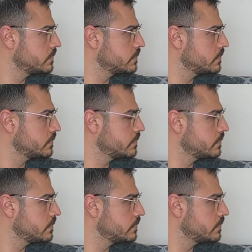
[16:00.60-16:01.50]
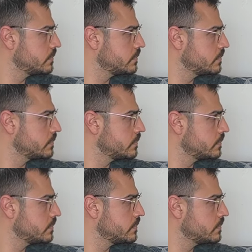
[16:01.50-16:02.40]

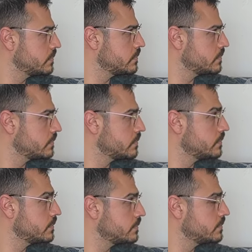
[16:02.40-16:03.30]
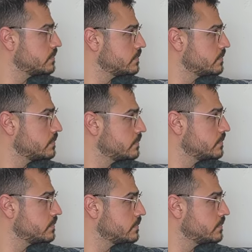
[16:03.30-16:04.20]

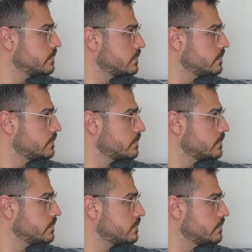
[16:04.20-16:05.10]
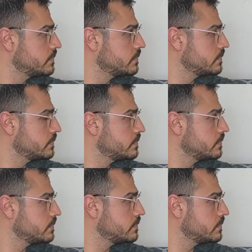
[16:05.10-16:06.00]

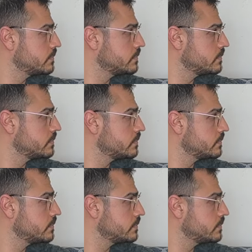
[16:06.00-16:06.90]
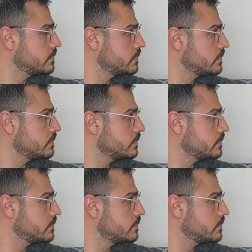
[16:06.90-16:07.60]
This person isn't speaking.